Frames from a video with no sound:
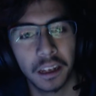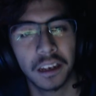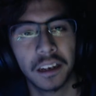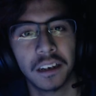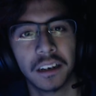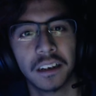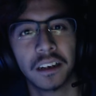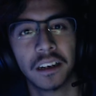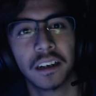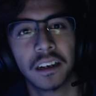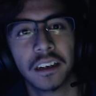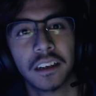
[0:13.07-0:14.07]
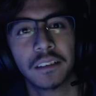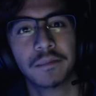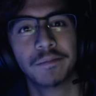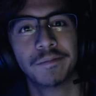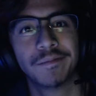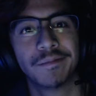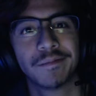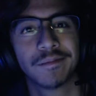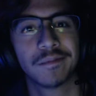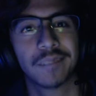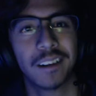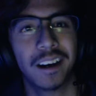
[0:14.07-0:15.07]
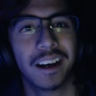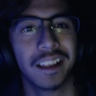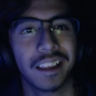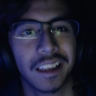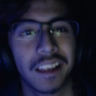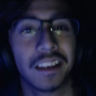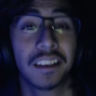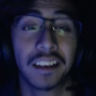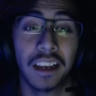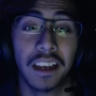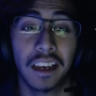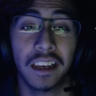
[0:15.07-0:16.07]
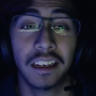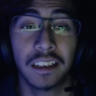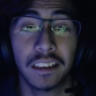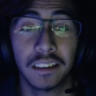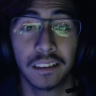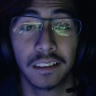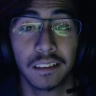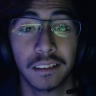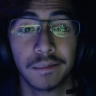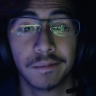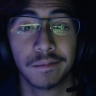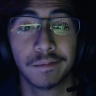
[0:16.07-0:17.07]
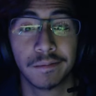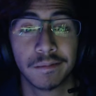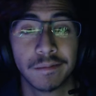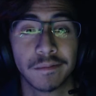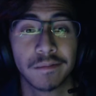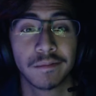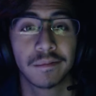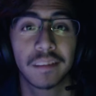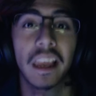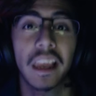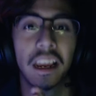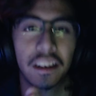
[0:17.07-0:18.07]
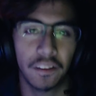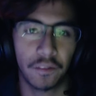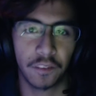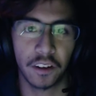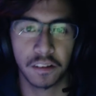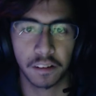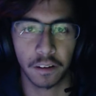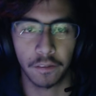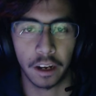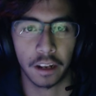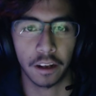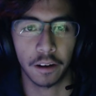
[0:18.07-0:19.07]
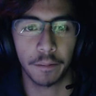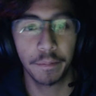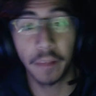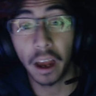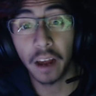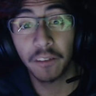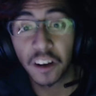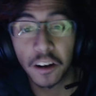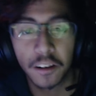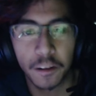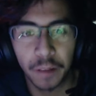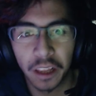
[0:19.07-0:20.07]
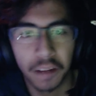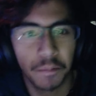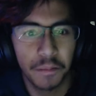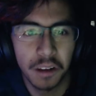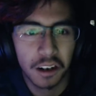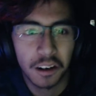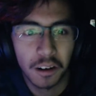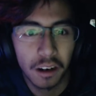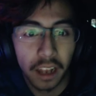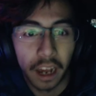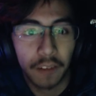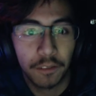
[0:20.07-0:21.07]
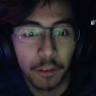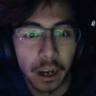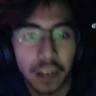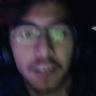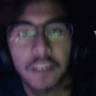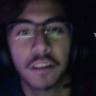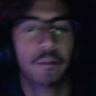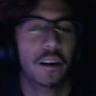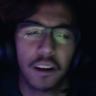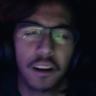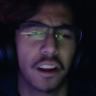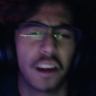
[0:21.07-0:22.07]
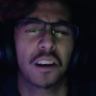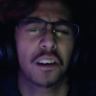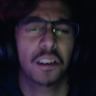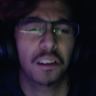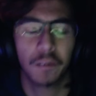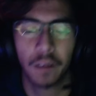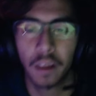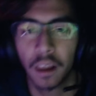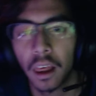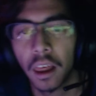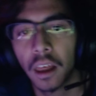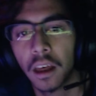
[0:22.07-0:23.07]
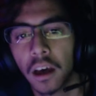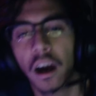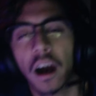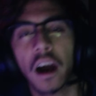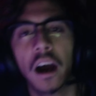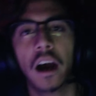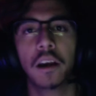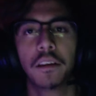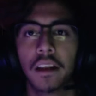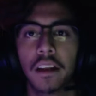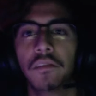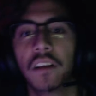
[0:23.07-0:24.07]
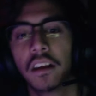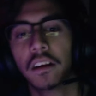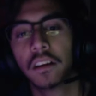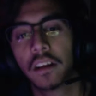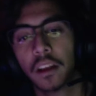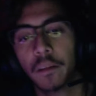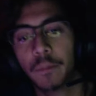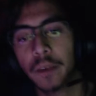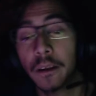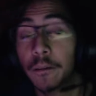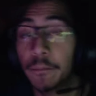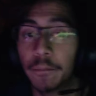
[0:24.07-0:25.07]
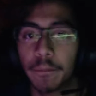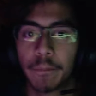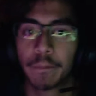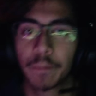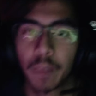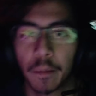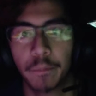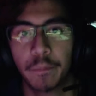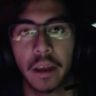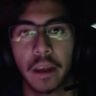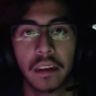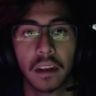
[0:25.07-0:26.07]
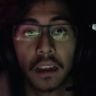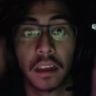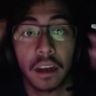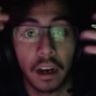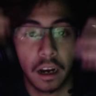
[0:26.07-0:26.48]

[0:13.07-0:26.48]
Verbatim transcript: um, well, let's say it's a future video. Not future plan, no, not for my YouTube, no, no, no, no, no. Uh, this video is going to be basically on